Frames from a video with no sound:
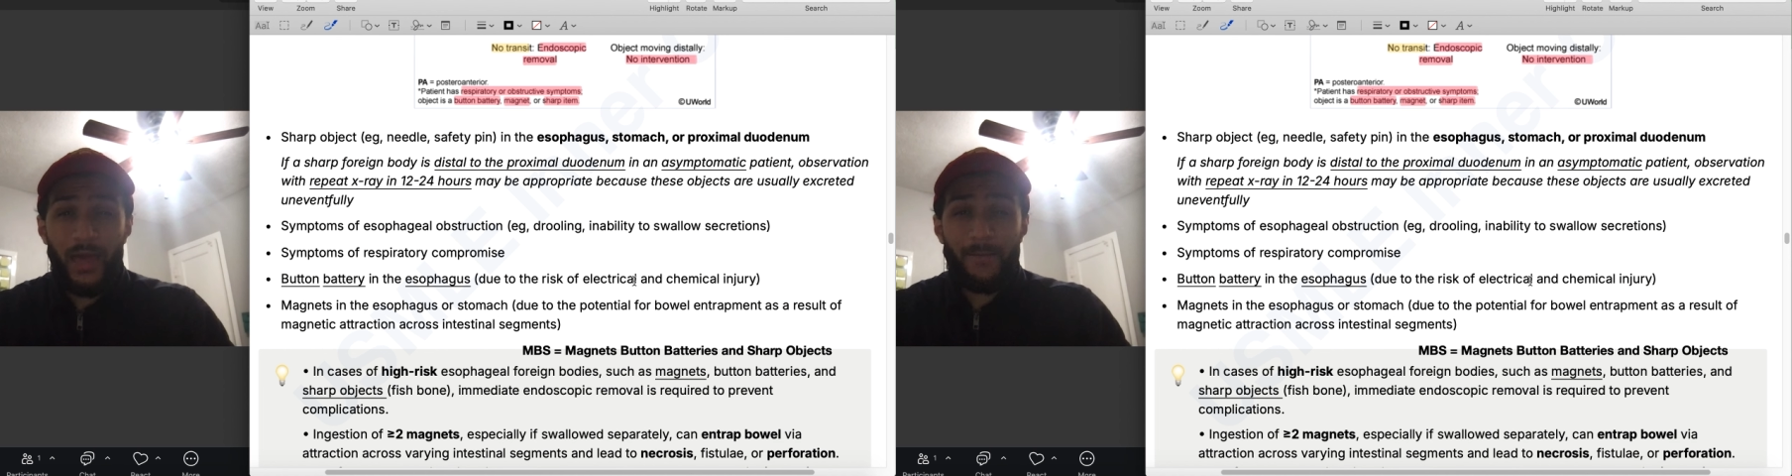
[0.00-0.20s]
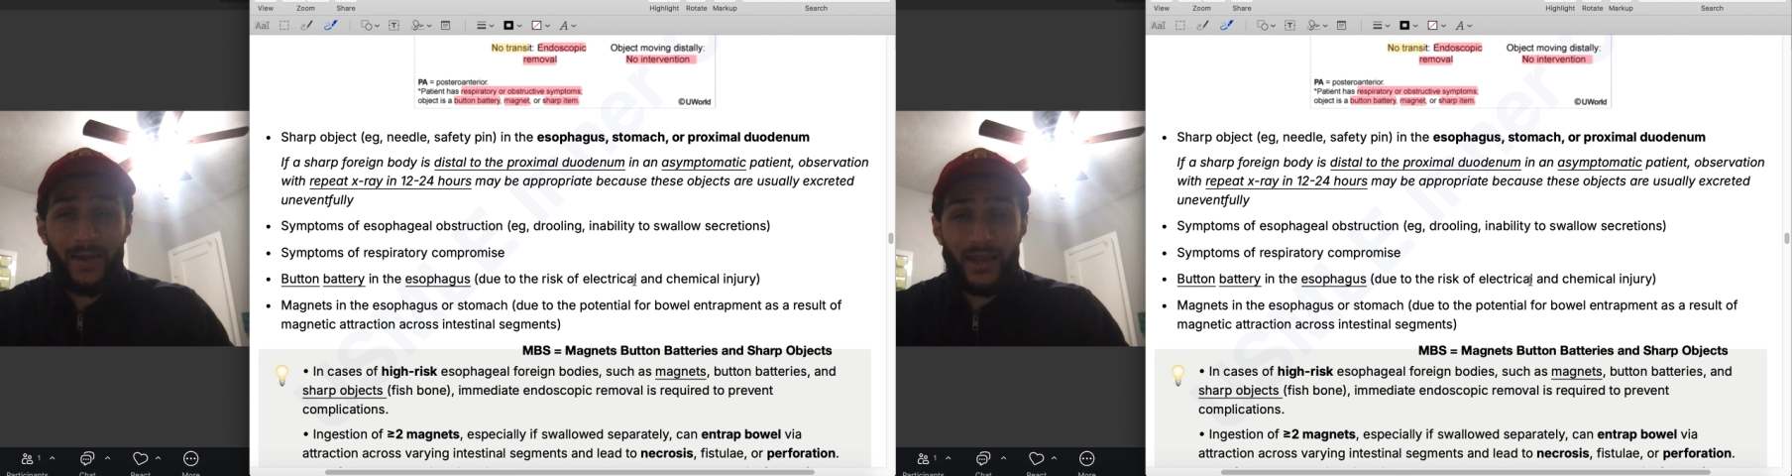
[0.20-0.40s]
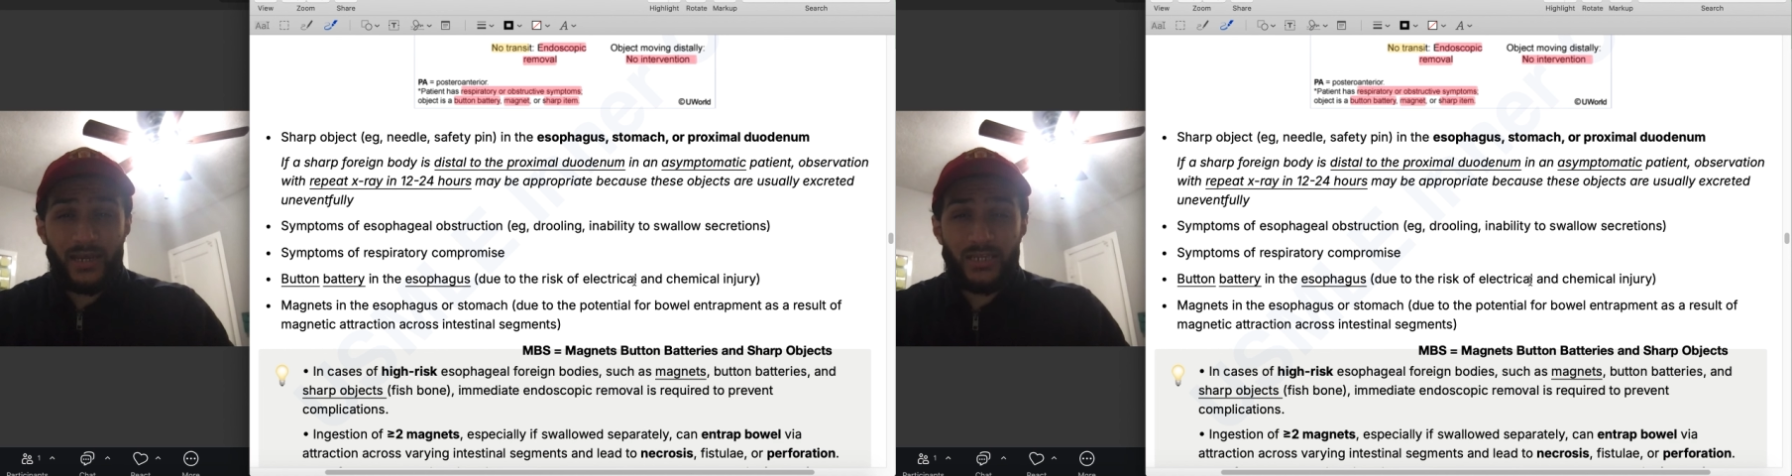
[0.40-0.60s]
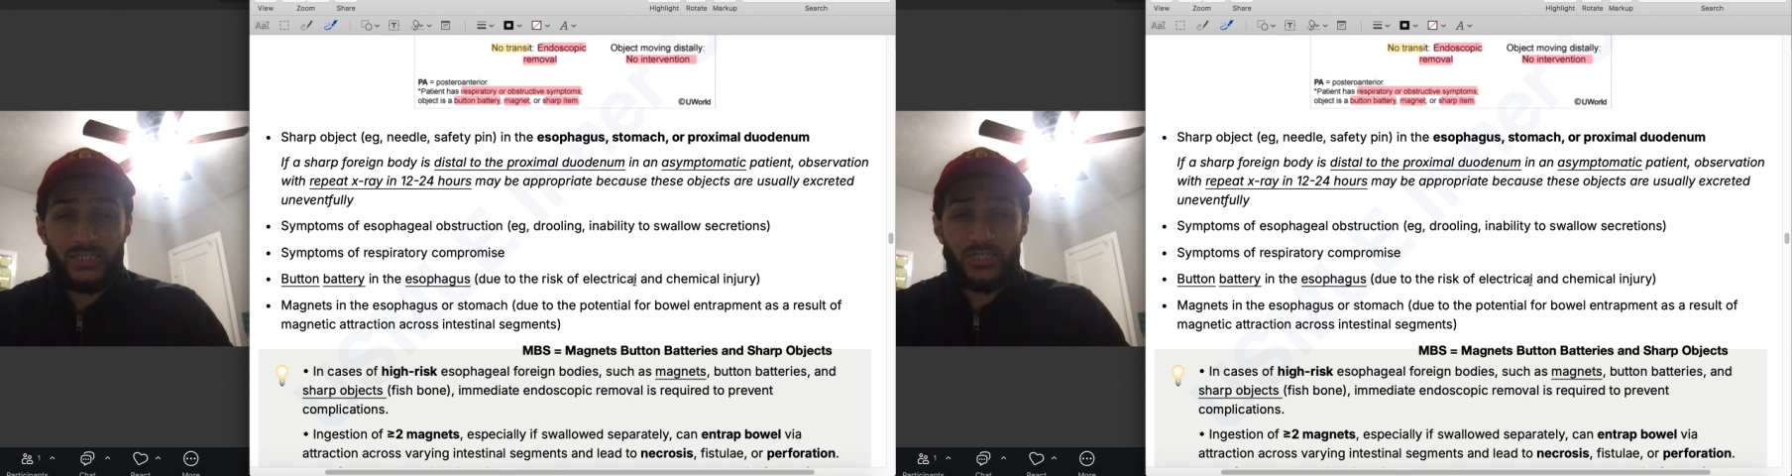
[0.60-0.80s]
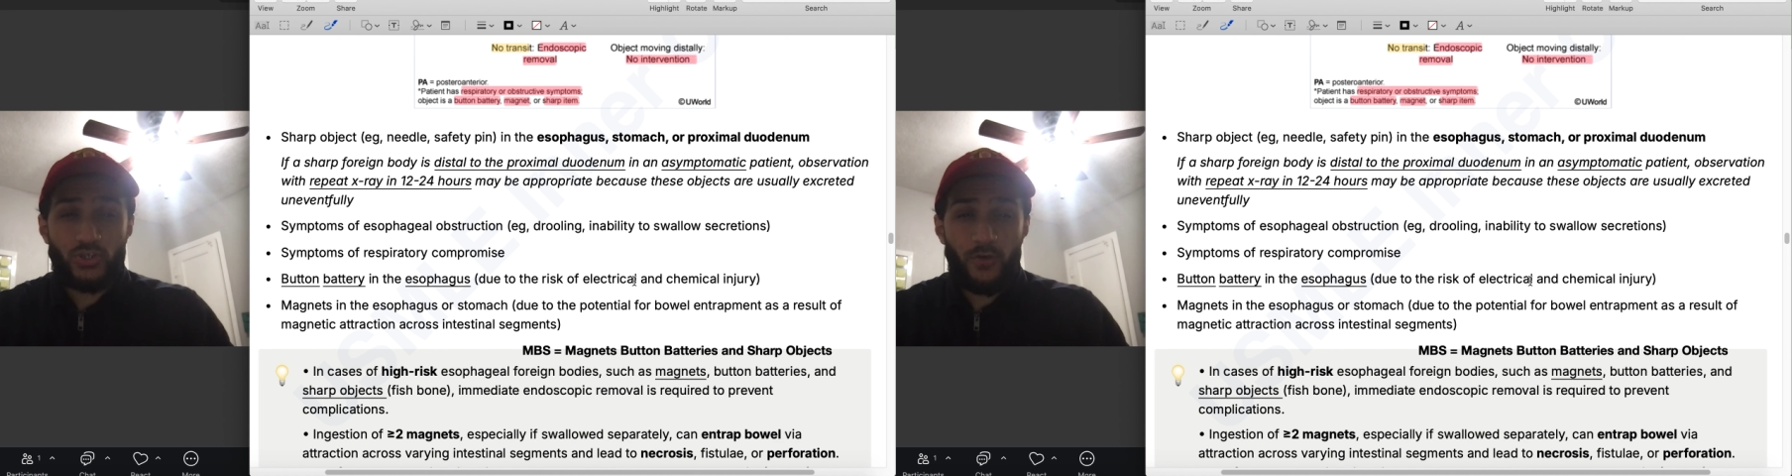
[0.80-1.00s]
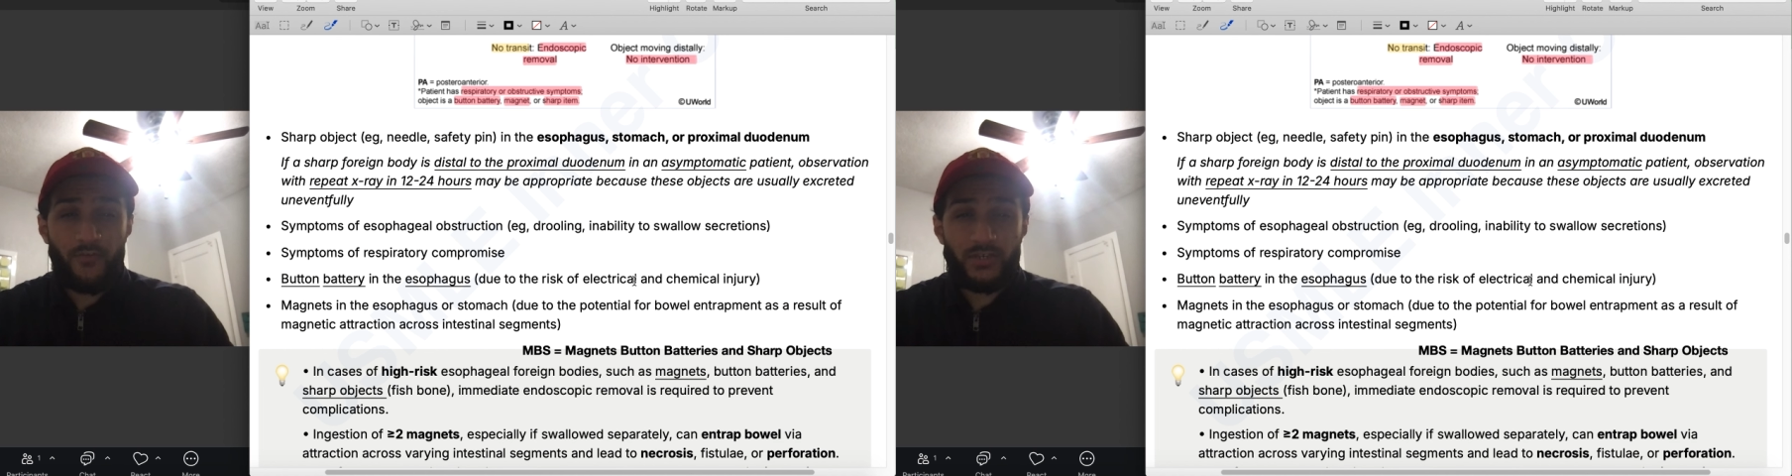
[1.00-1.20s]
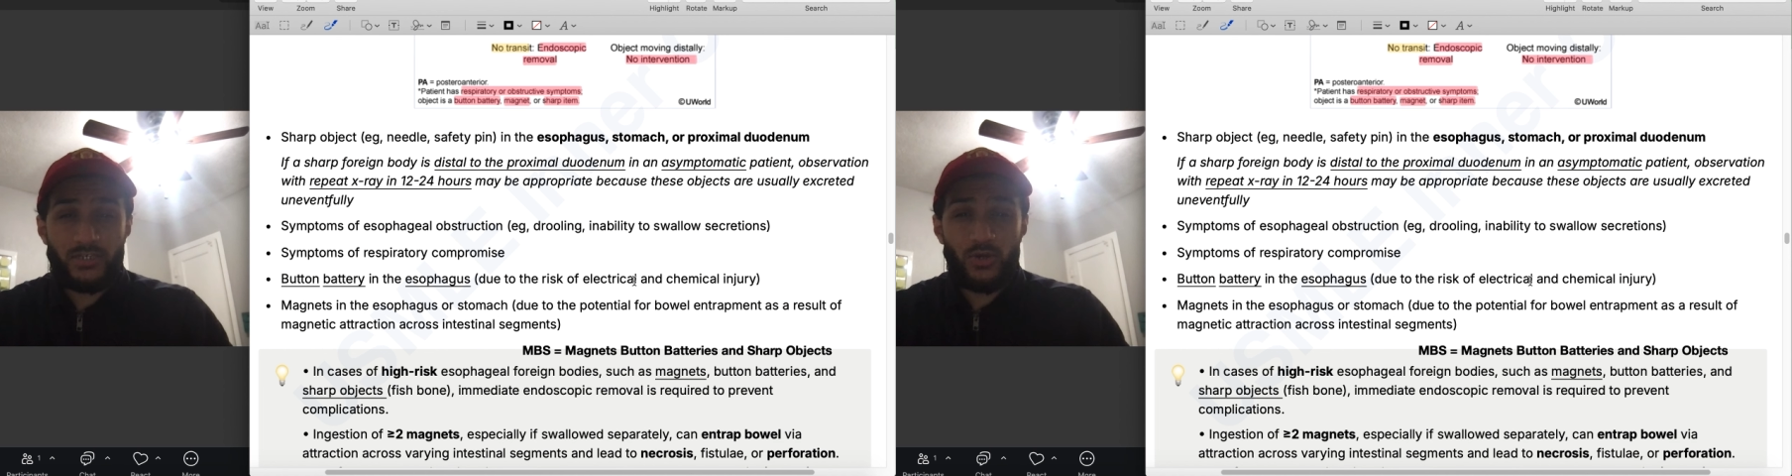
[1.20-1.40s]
Magnets in the esophagus